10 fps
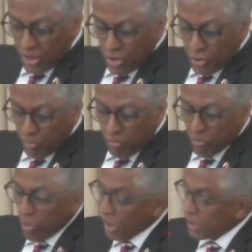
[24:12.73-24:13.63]
to
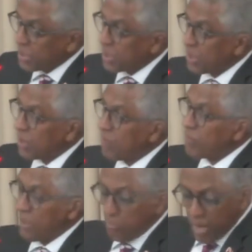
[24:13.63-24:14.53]
monitor
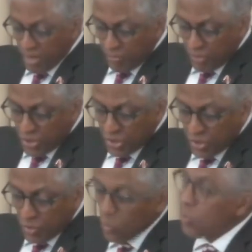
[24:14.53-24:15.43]
the beneficial
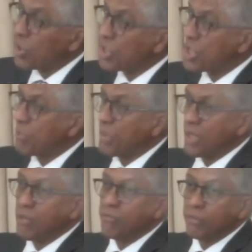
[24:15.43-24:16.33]
ownership
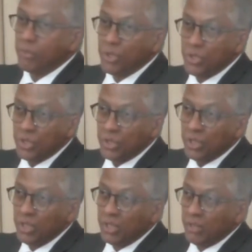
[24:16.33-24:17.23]
information
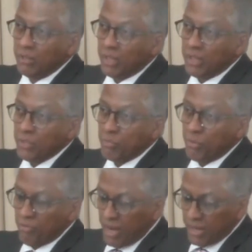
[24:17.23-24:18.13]
that is
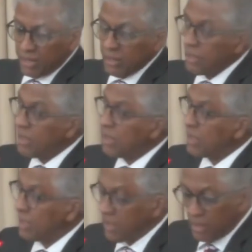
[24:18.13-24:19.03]
provided
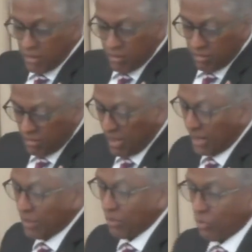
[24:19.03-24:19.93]
in
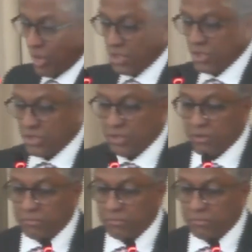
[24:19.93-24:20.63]
that register.